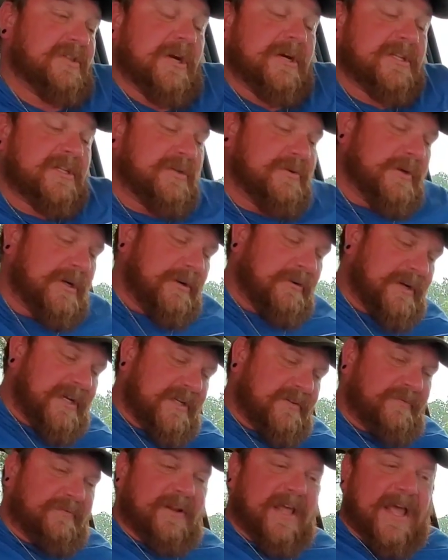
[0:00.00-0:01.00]
32
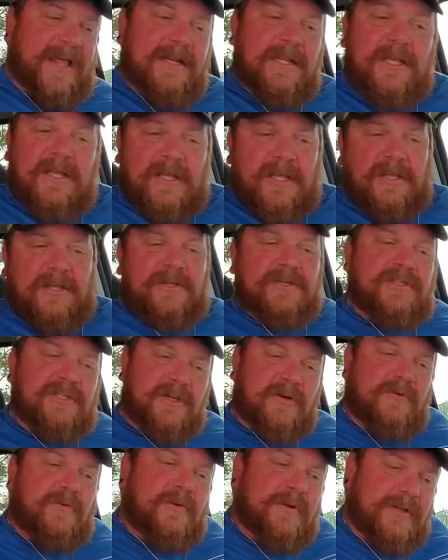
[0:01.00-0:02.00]
degrees flat.
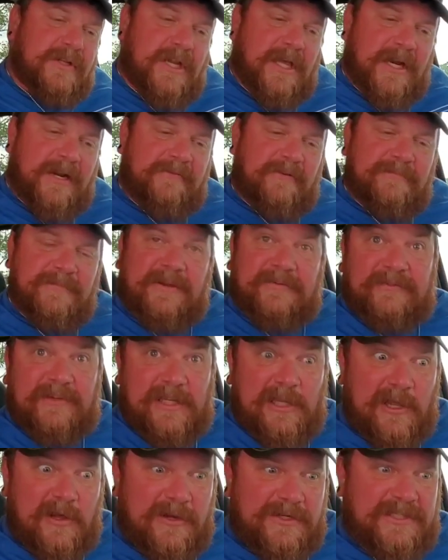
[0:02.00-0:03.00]
So none of them have
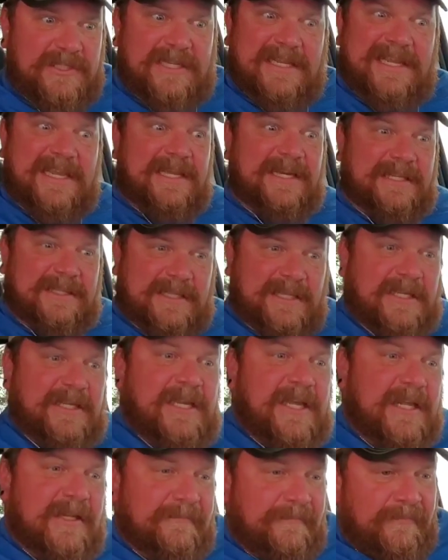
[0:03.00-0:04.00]
lost anything
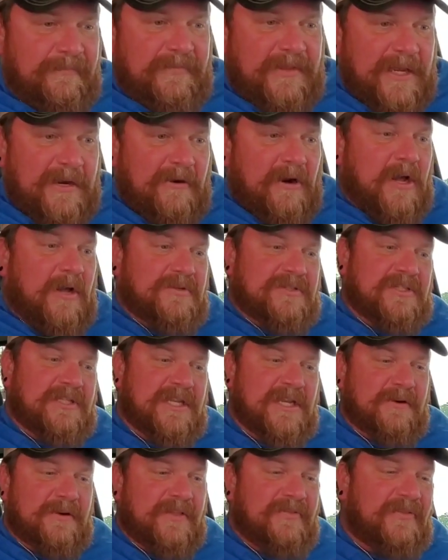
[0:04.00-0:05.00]
yet. They're all
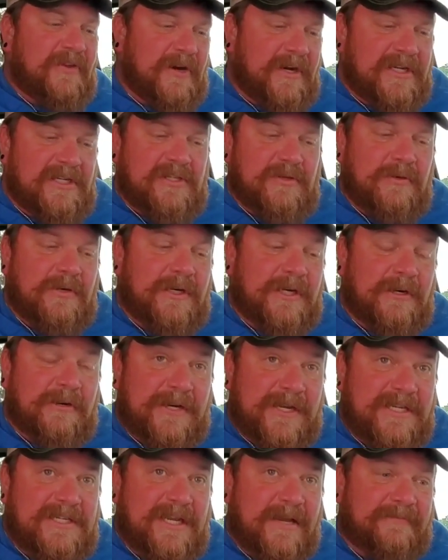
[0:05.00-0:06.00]
still at 32
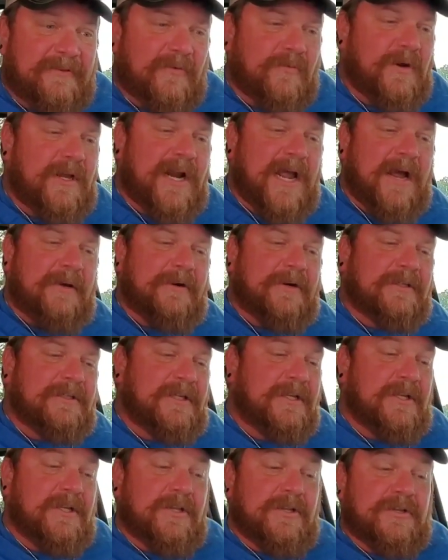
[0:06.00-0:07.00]
degrees after 1 hour.
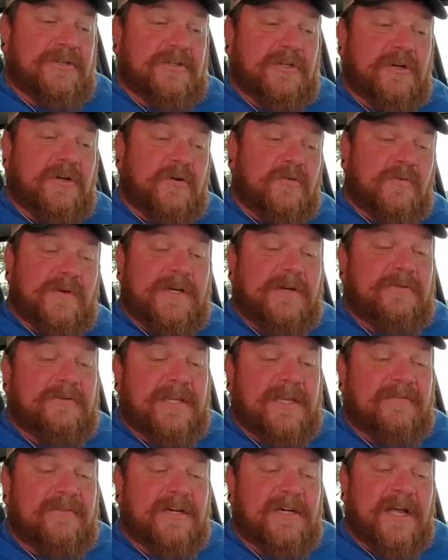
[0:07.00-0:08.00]
So we'll
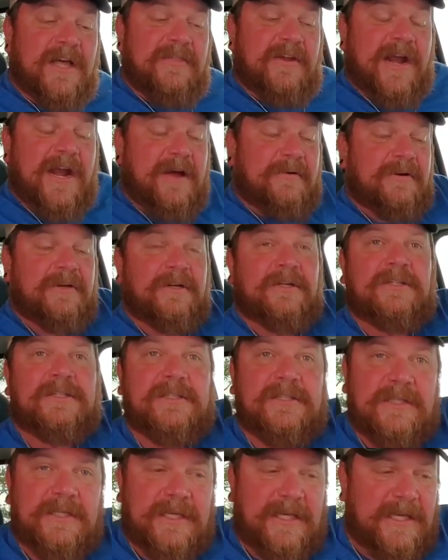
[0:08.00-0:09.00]
give it another hour
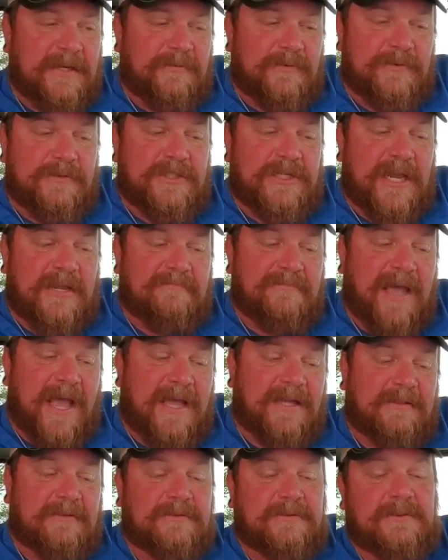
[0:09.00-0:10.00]
and we'll check back.
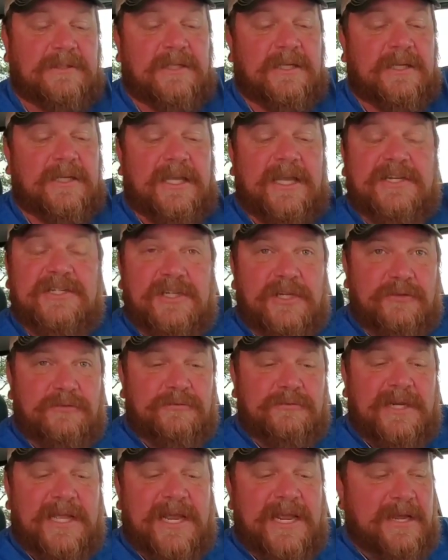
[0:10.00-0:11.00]
It's
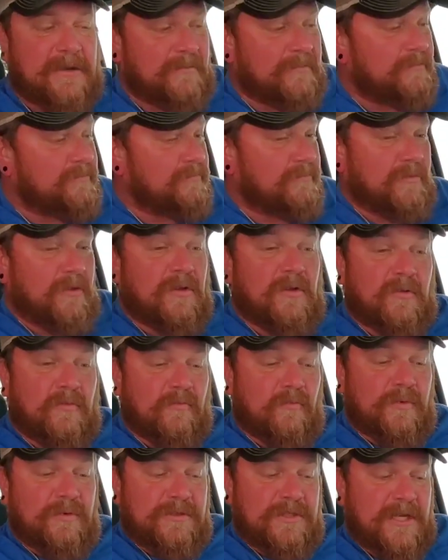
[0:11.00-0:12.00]
noon now.
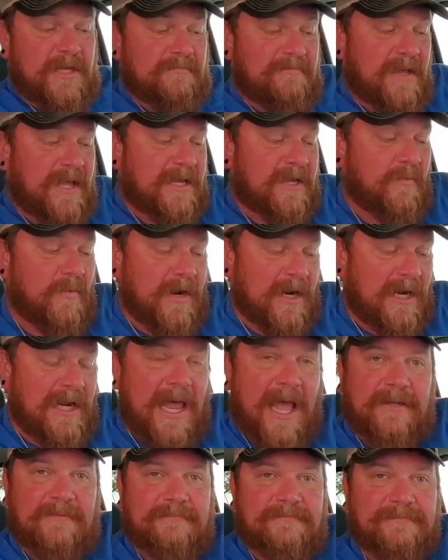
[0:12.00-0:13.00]
We'll check back at 1
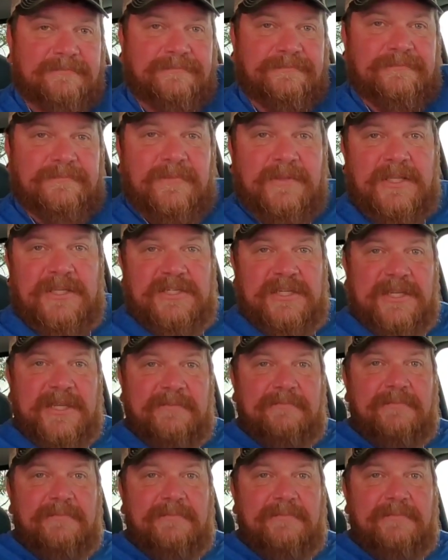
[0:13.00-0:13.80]
o'clock. See you in